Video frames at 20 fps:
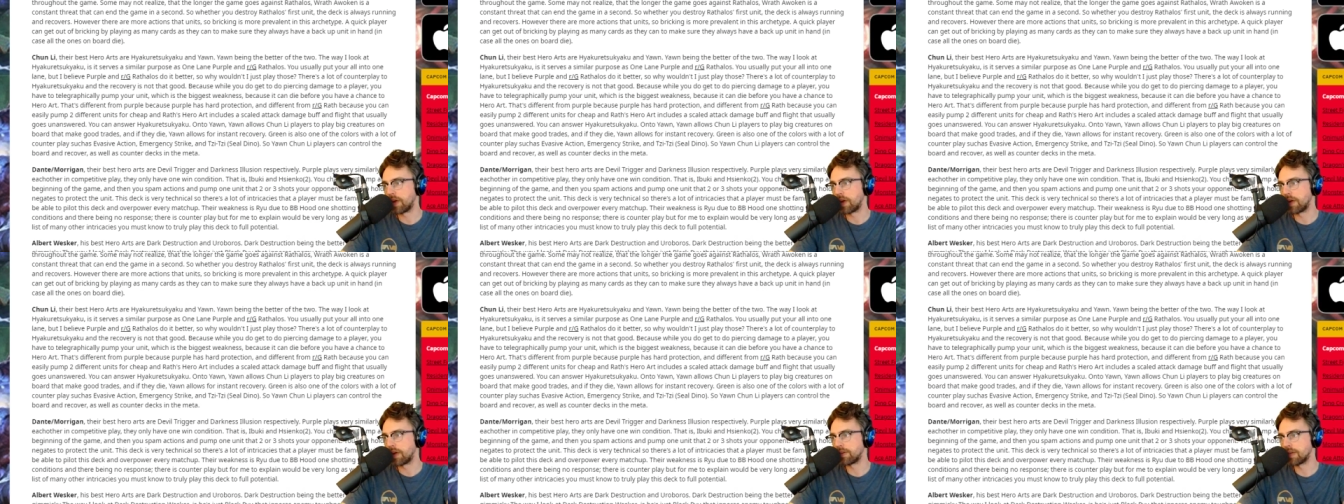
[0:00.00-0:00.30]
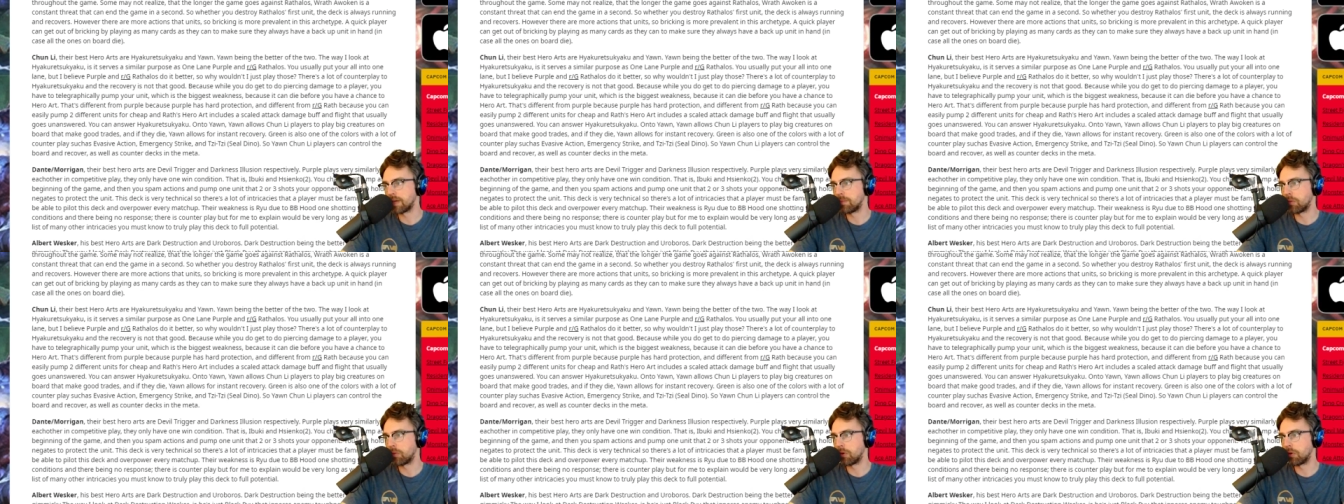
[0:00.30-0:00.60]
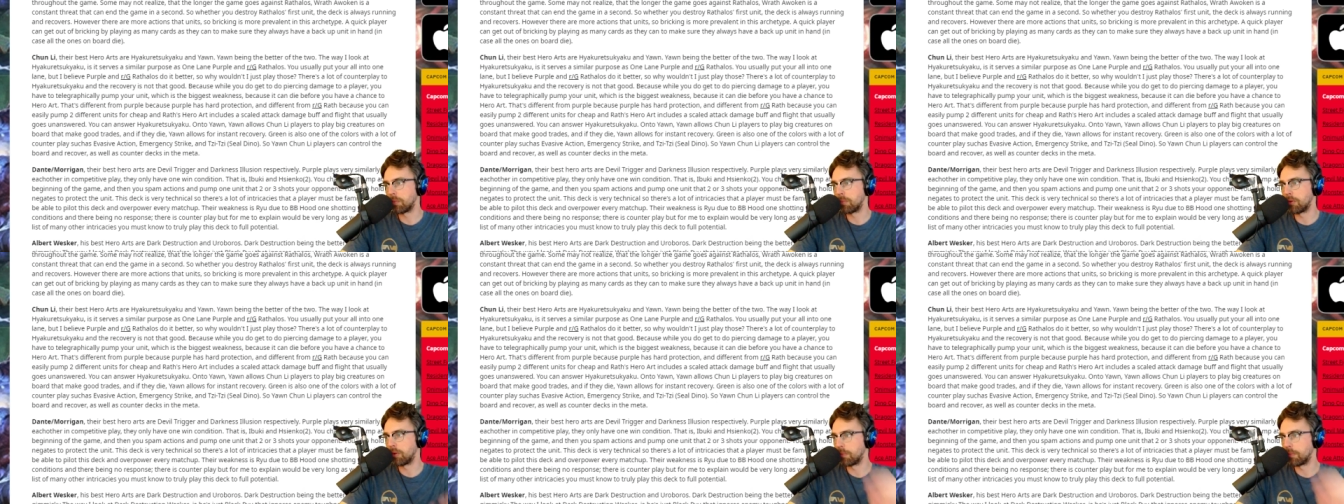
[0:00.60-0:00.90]
Dante and
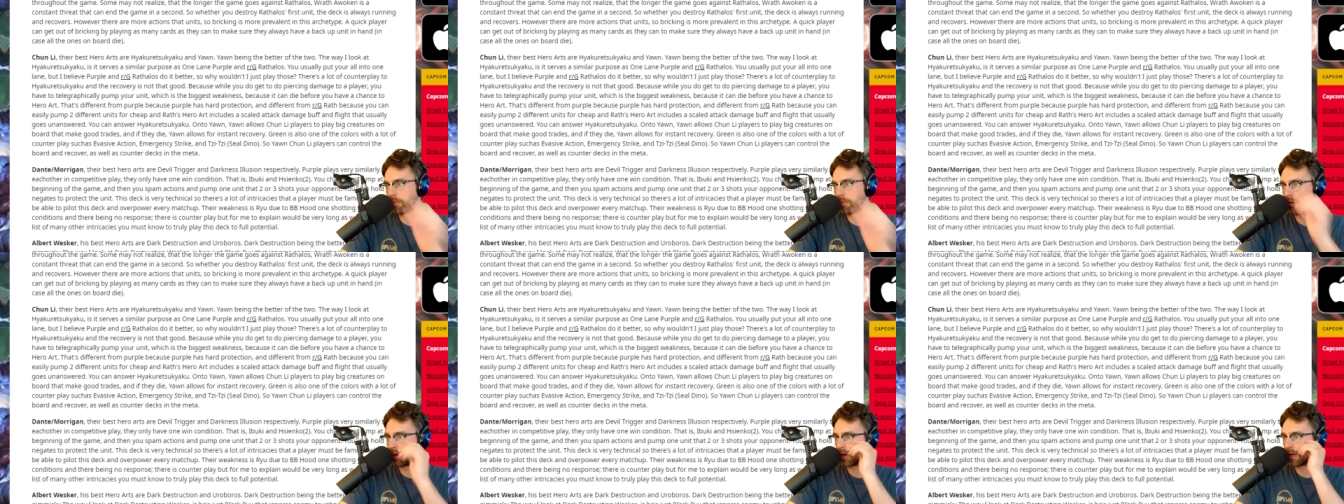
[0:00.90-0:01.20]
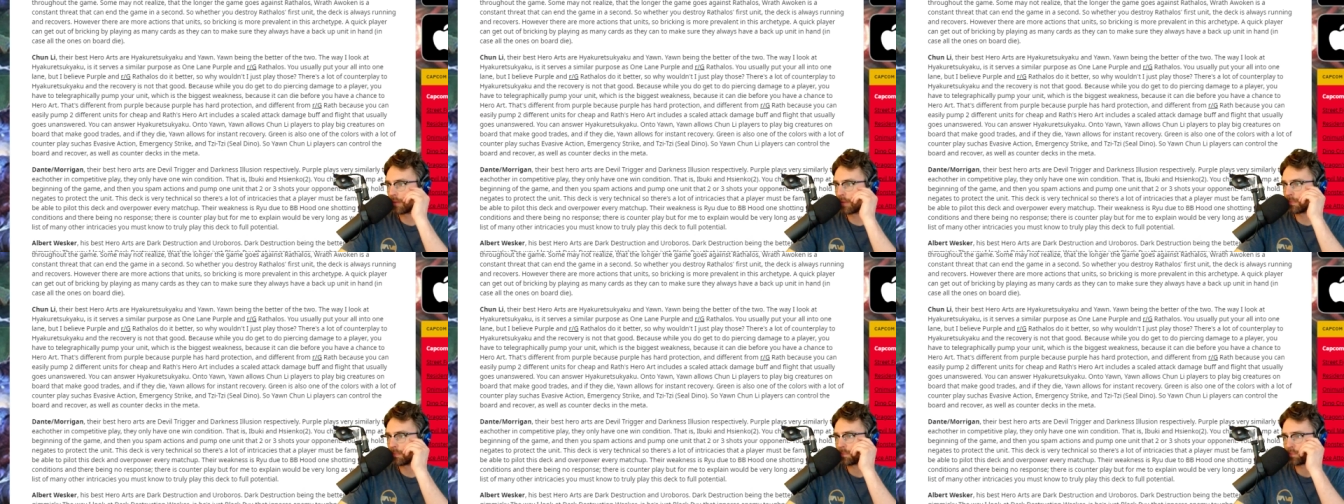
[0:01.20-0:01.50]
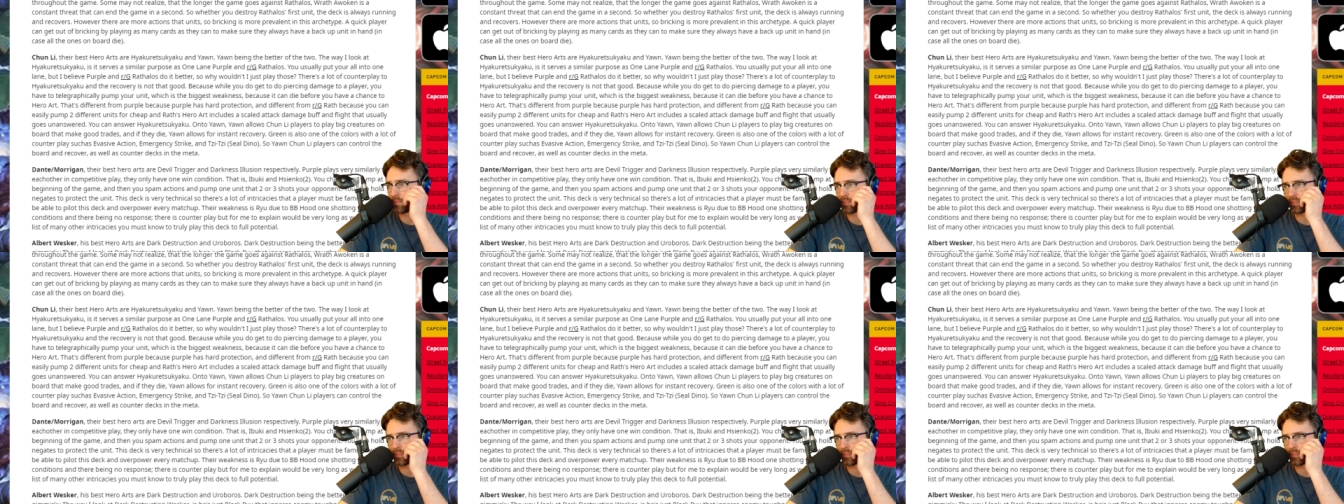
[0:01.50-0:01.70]
Morgan,